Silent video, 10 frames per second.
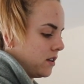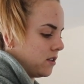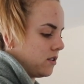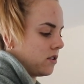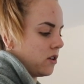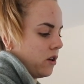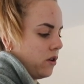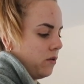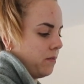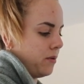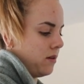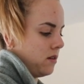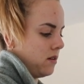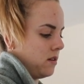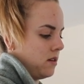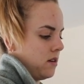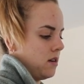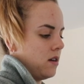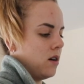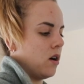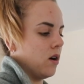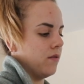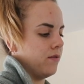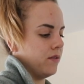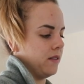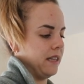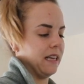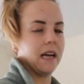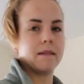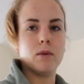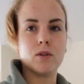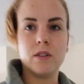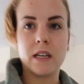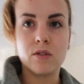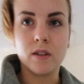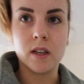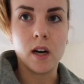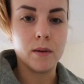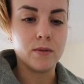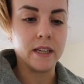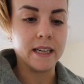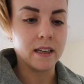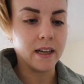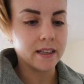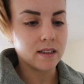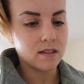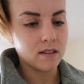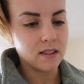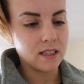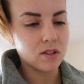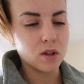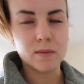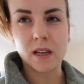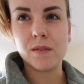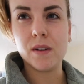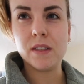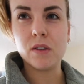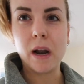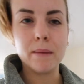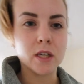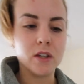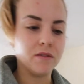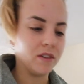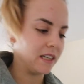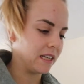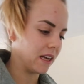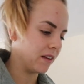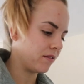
a scoop of the like maltodextrin carbs thing, like this scoop's like 50 grams, I only really need like,